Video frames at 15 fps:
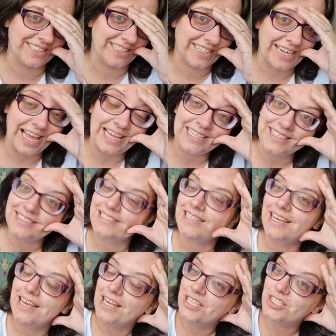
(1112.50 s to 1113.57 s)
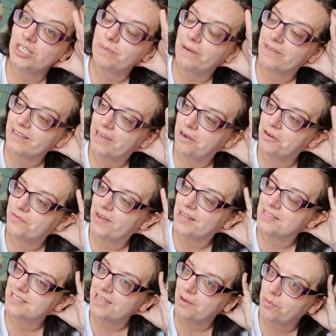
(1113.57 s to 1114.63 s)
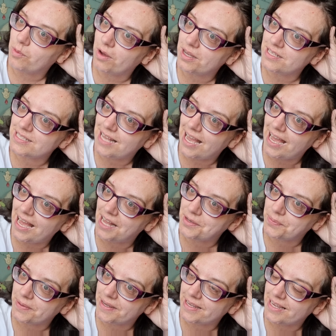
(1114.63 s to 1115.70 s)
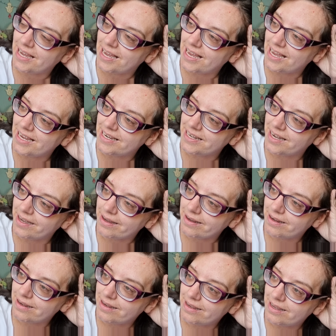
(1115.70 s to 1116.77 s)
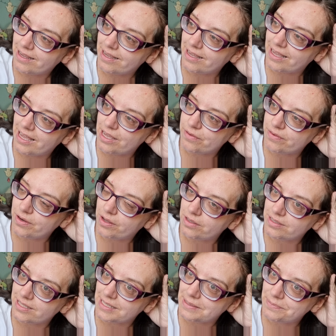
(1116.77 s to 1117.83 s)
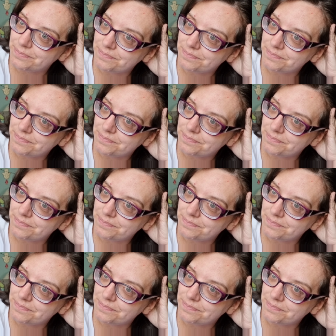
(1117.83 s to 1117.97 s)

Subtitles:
Next, talk about the caravans and what is a hard way and a haven holiday.